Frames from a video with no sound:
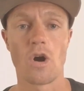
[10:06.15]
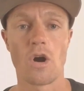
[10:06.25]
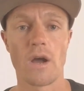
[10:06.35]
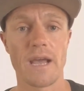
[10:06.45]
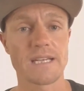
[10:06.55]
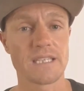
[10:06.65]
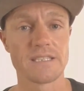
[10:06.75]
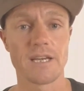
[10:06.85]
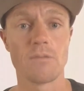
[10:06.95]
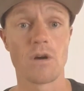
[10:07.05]
I actually
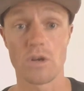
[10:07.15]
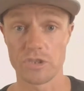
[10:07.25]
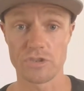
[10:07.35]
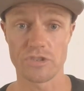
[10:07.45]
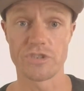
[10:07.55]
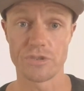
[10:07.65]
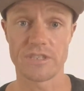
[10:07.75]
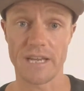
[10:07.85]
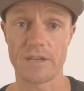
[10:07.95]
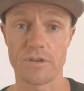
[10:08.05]
tell my guys not to
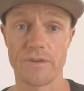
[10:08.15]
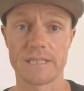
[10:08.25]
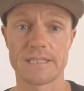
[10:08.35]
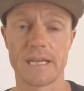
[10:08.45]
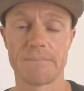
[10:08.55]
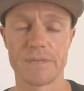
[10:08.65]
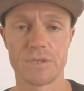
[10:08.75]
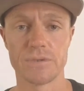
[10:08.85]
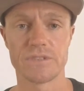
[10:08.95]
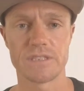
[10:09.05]
take it on race day
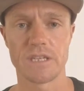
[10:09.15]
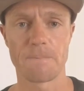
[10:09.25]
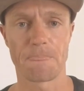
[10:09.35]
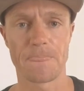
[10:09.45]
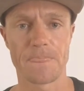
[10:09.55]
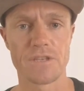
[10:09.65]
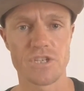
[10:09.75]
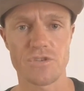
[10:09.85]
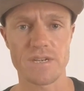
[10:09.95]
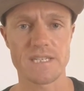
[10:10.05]
because, the
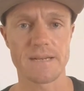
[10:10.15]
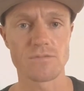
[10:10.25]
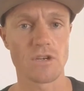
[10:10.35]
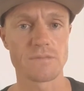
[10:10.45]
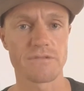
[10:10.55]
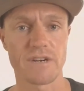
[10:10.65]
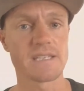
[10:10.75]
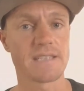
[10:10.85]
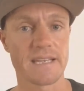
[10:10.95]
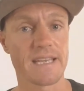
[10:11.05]
stress sometimes of
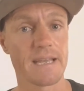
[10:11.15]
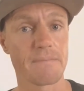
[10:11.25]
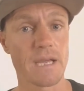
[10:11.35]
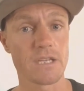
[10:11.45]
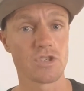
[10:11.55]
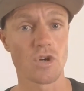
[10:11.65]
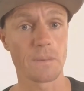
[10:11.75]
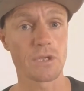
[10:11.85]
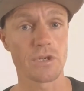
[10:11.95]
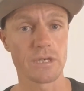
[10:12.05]
race day can make it
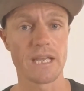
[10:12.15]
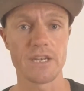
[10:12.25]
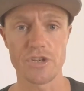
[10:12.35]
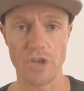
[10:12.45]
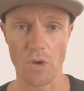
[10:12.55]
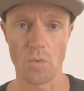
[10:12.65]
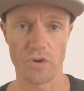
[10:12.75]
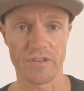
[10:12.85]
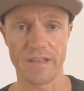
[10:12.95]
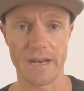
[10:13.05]
drop acutely, and you don't
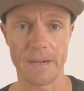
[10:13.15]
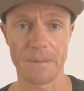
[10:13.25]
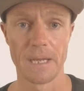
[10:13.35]
want to get up